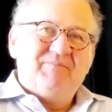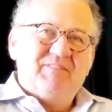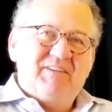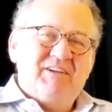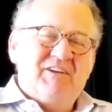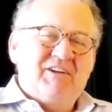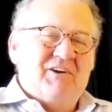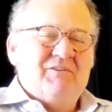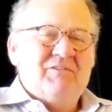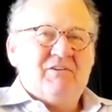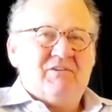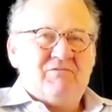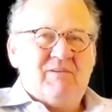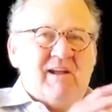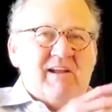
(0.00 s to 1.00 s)

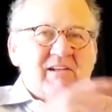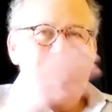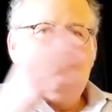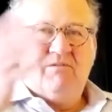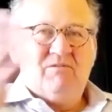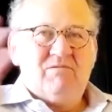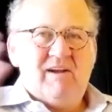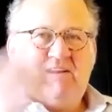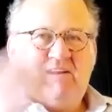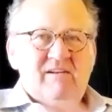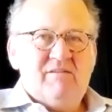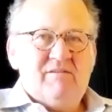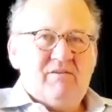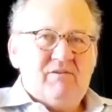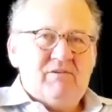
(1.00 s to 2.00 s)
the cradle to cradle
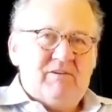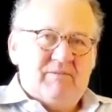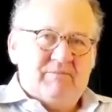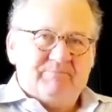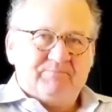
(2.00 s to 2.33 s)
thought.